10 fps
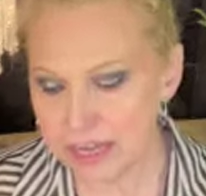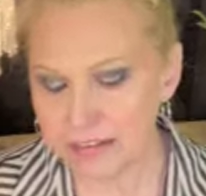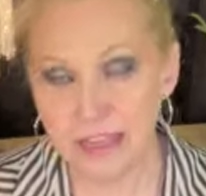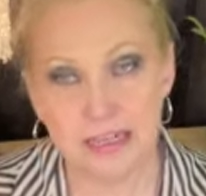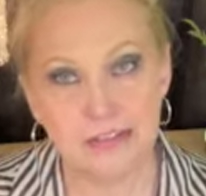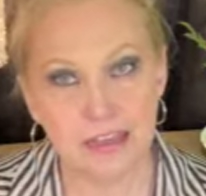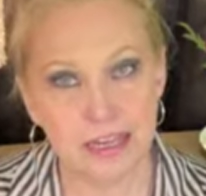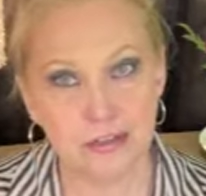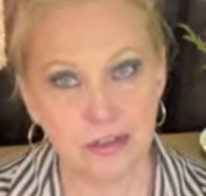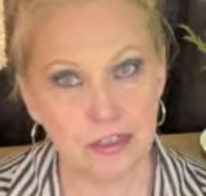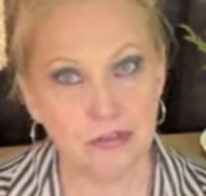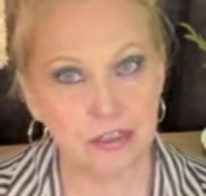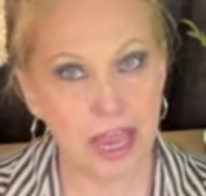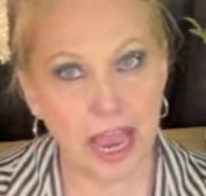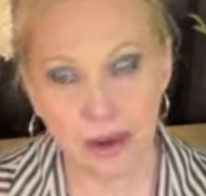they decided to use
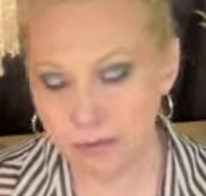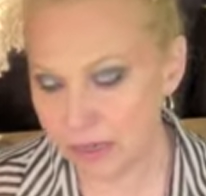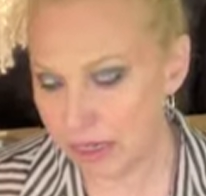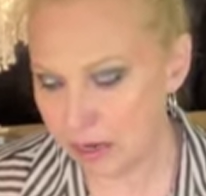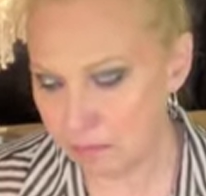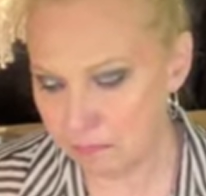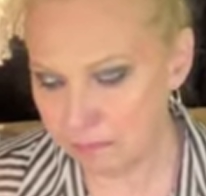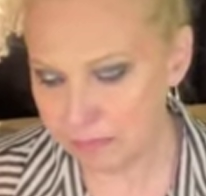the acronym